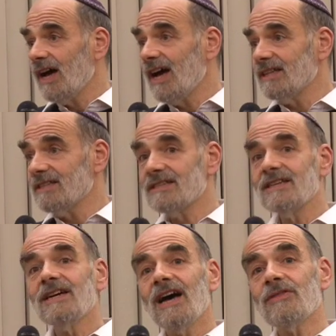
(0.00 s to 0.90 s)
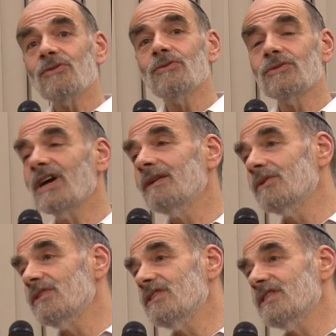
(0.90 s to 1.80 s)
and I thought I
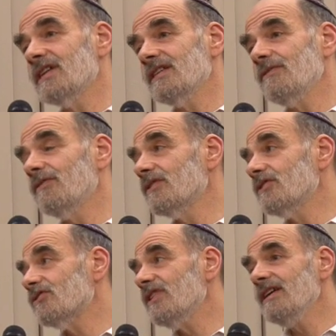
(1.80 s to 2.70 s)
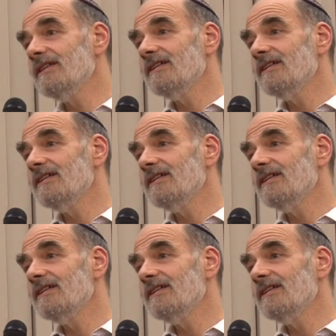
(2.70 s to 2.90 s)
wanted to study forestry,